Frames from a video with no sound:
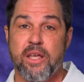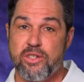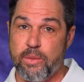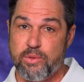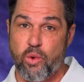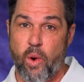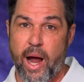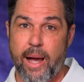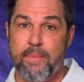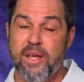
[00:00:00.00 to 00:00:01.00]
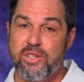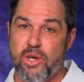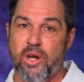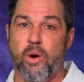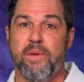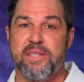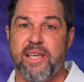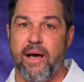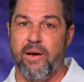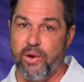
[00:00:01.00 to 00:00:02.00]
Subscribe so you don't miss
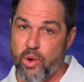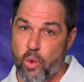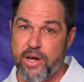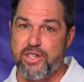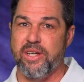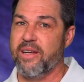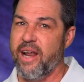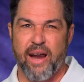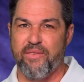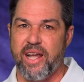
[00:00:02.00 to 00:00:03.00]
out on a question every